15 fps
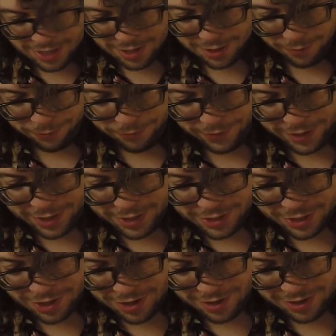The finish
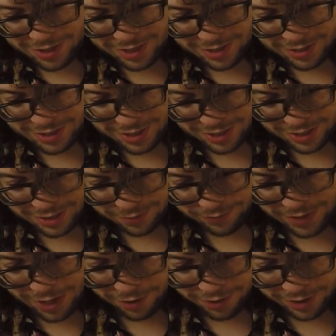on this is
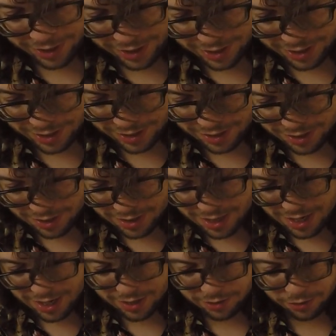very
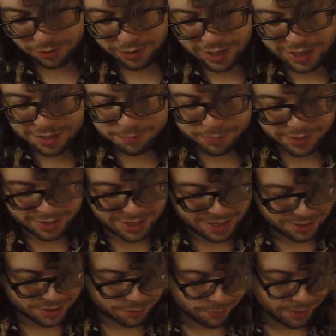not great, but
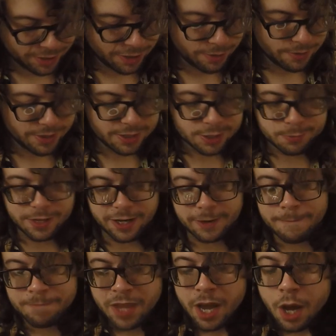that's what you would
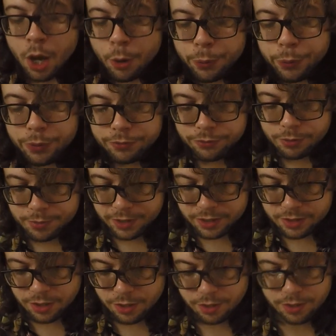expect from a
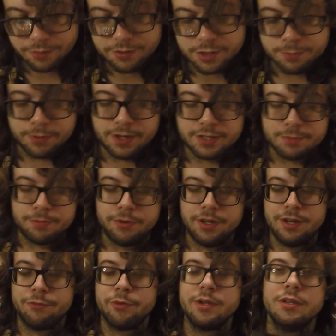guitar of this price
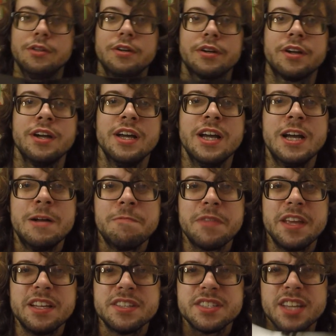point. If we look
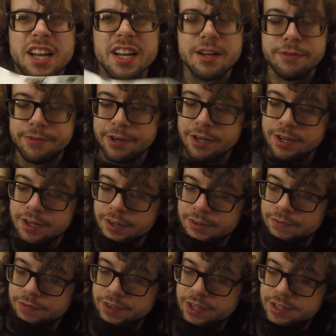inside of our
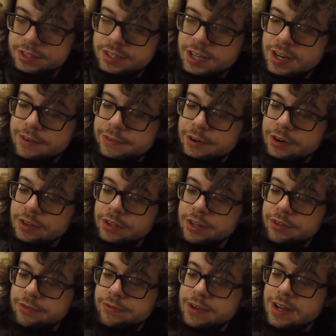
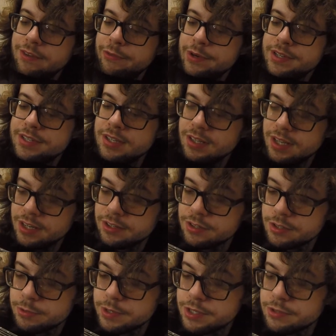little 5-way selector
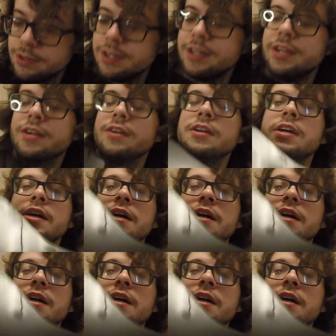switch right here,